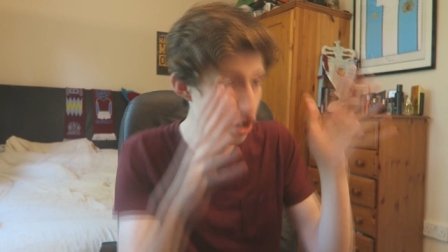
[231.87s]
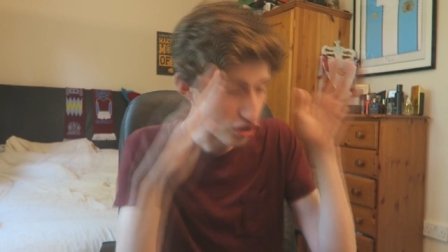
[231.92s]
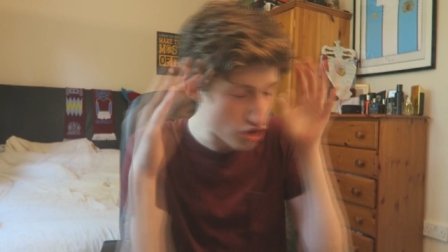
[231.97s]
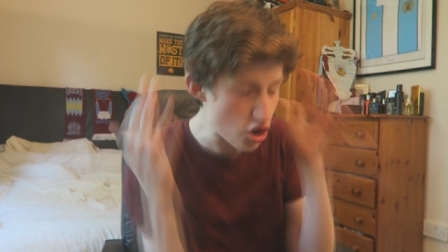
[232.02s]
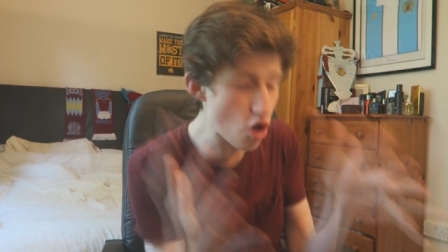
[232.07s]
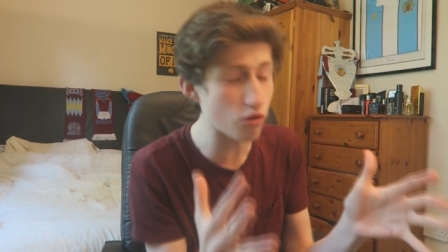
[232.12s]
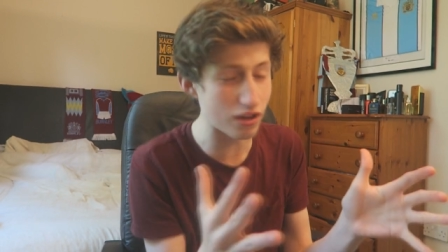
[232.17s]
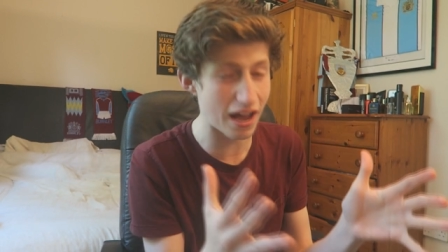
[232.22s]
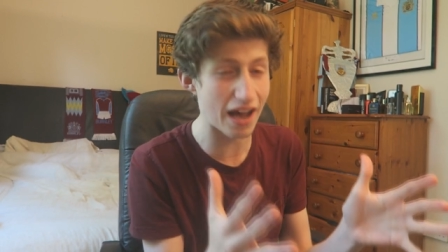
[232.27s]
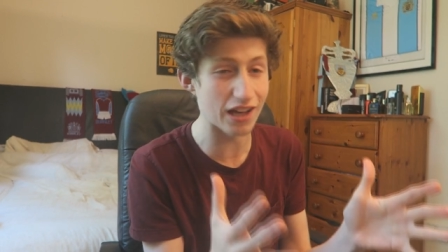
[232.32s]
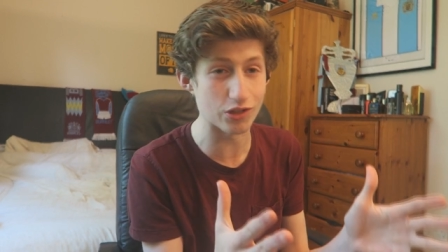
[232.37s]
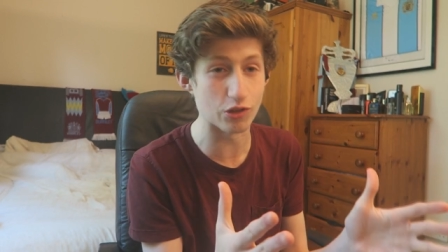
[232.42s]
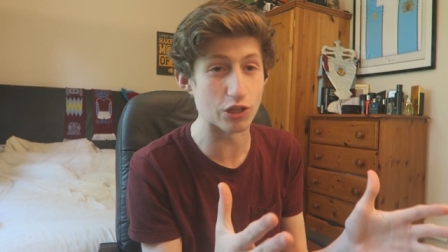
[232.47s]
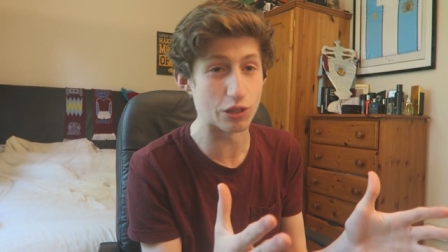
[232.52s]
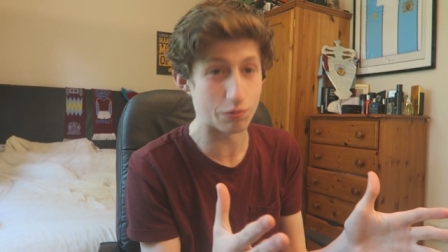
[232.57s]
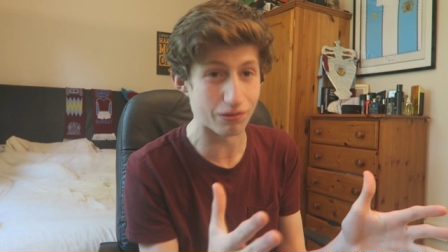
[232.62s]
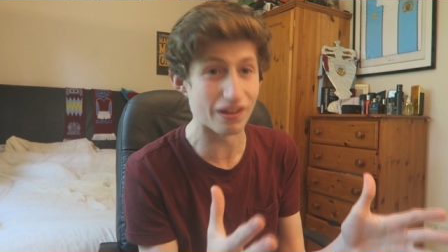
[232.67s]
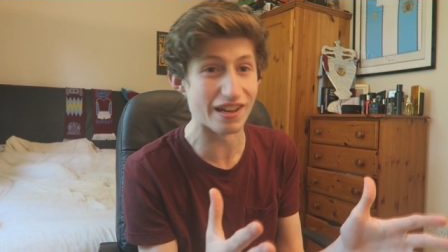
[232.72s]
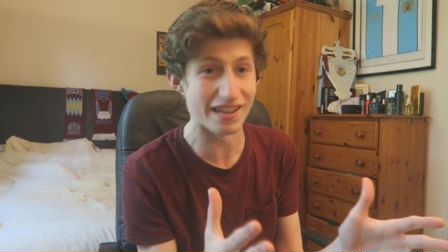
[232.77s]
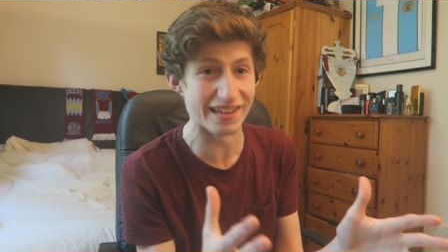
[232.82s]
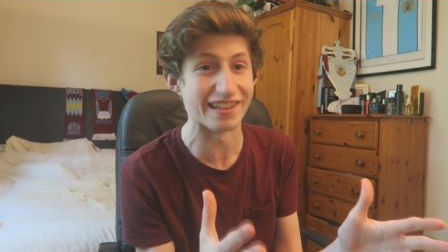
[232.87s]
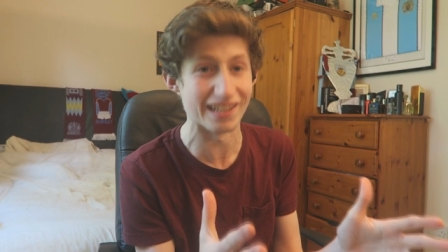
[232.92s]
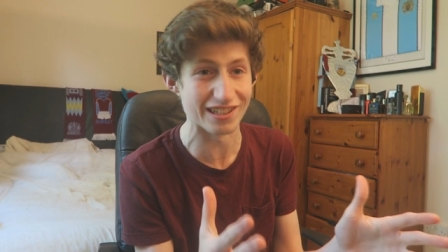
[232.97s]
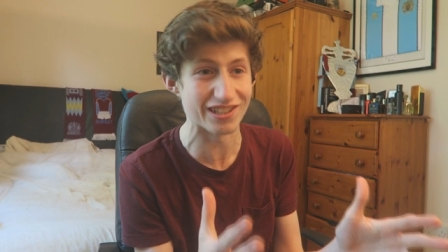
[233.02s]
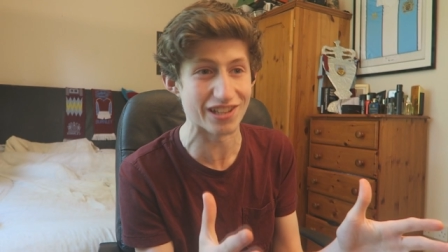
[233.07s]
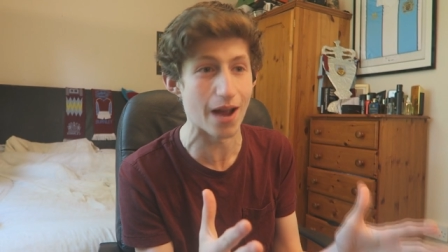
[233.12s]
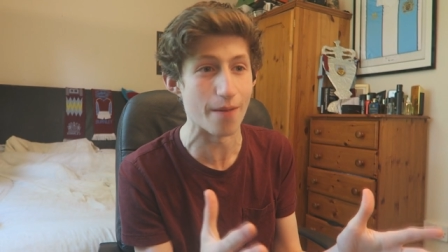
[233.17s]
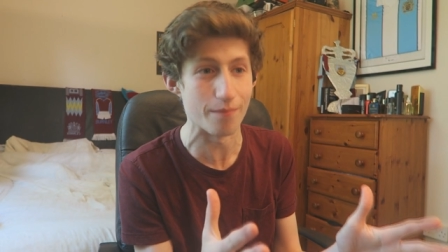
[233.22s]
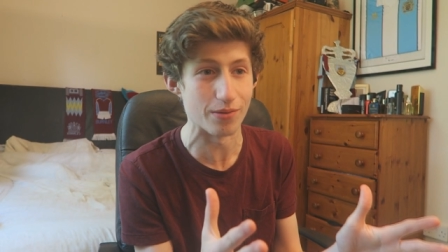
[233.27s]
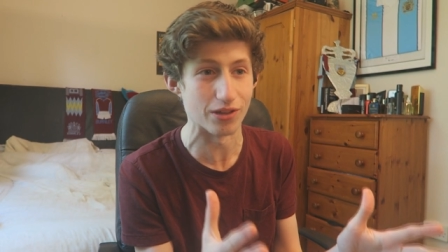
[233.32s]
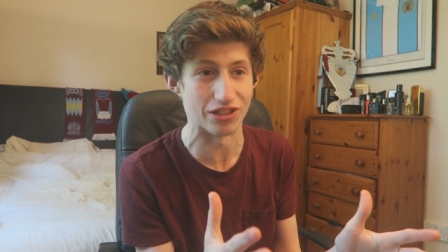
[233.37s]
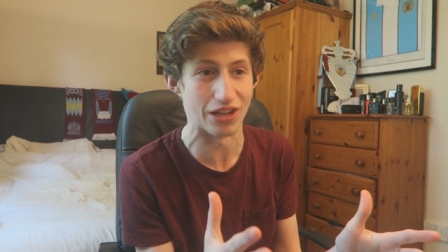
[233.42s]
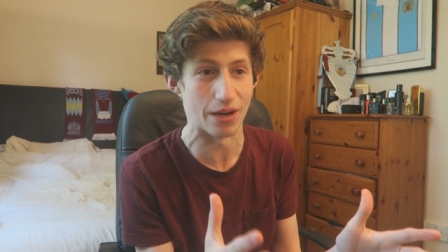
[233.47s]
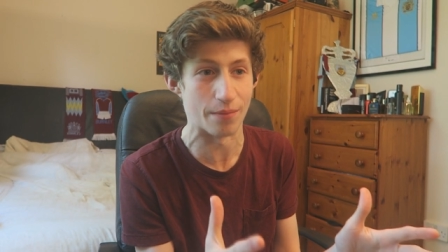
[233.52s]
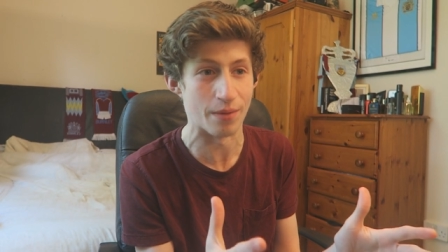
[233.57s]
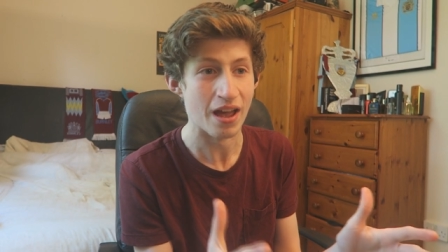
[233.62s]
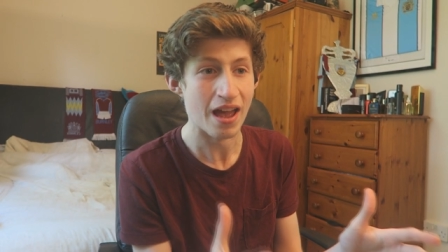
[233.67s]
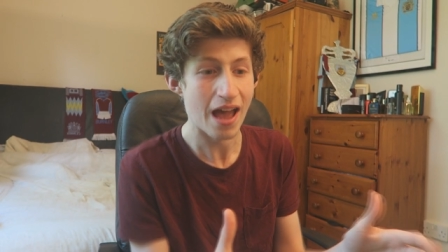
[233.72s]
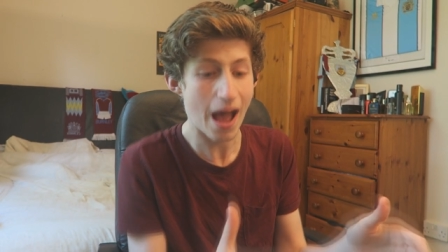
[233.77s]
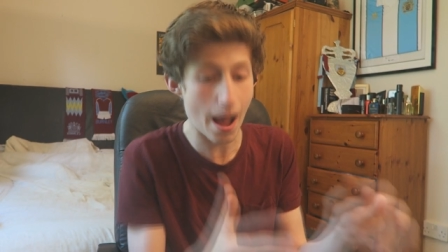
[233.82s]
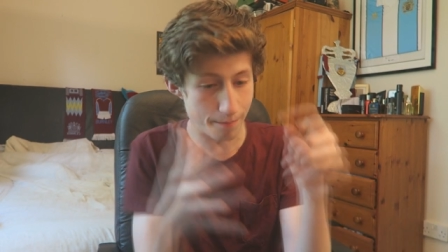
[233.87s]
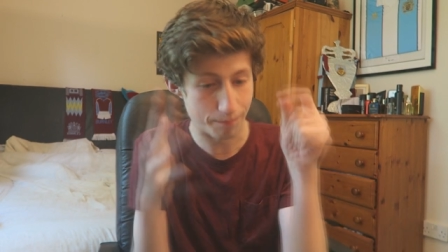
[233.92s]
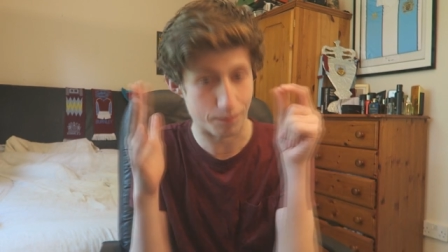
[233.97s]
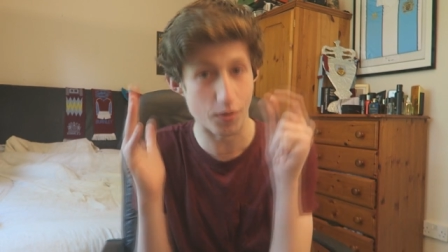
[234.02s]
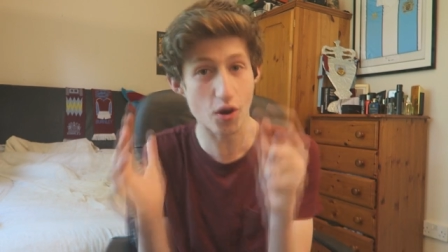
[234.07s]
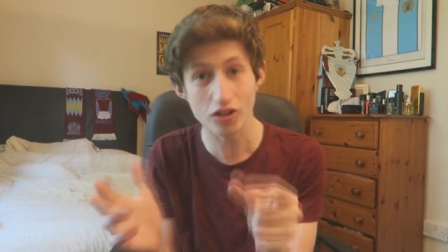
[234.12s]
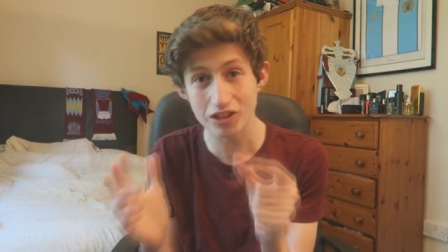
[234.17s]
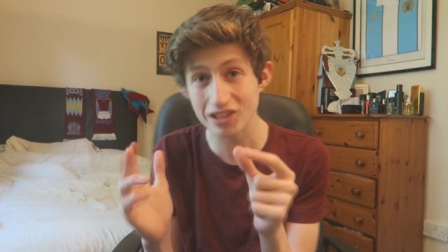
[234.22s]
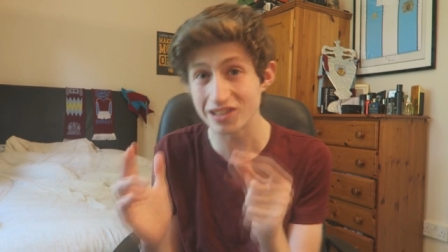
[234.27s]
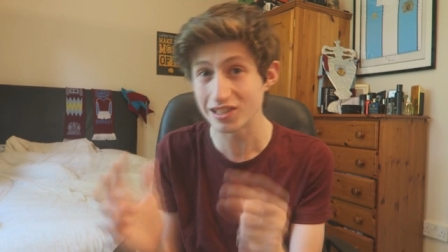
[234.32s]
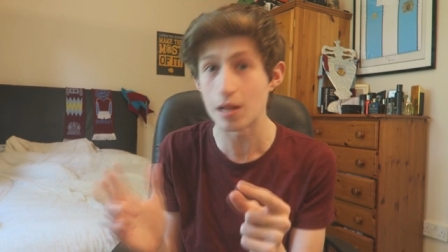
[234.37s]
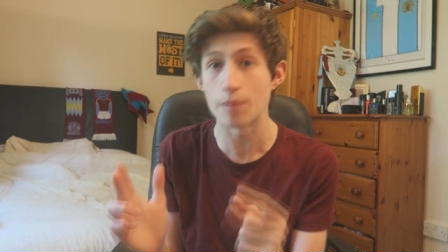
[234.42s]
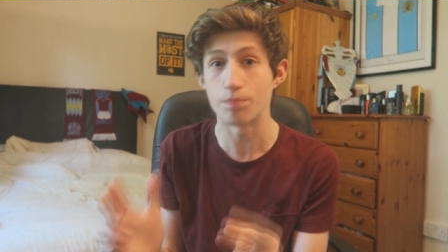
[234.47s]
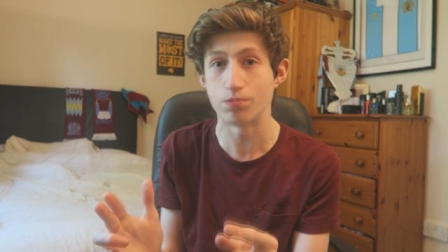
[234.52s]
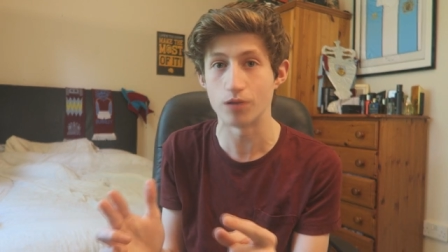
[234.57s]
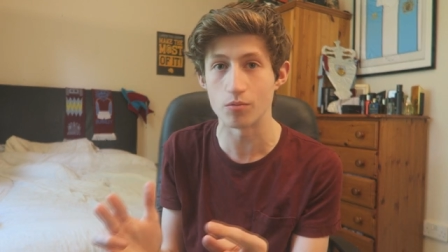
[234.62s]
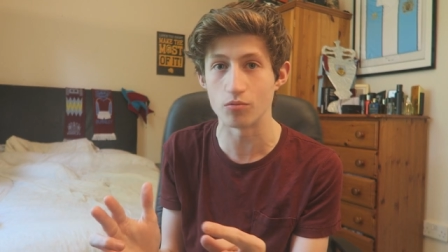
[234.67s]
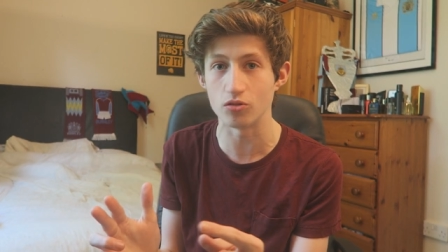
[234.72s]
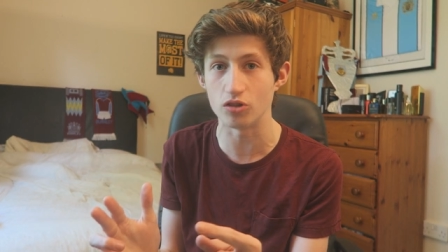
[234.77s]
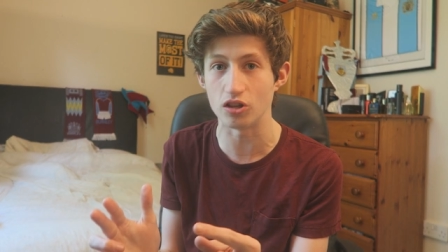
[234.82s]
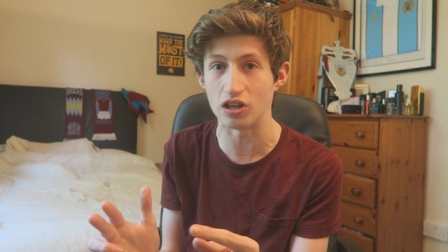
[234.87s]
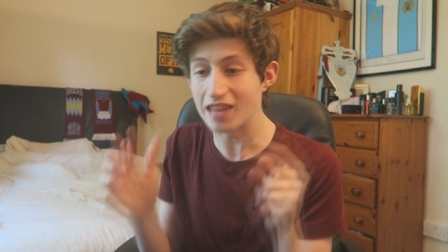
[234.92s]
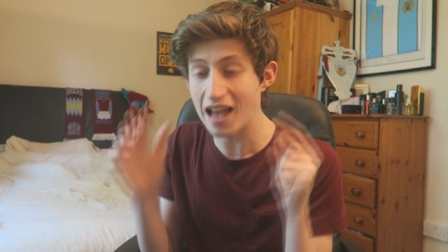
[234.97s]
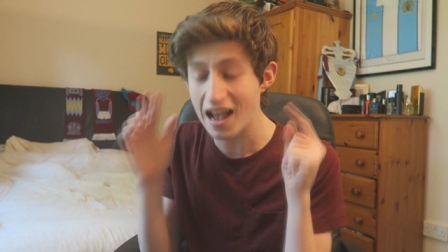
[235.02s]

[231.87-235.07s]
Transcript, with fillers: Newcastle is playing in the Championship and Burnley's in the Premier League.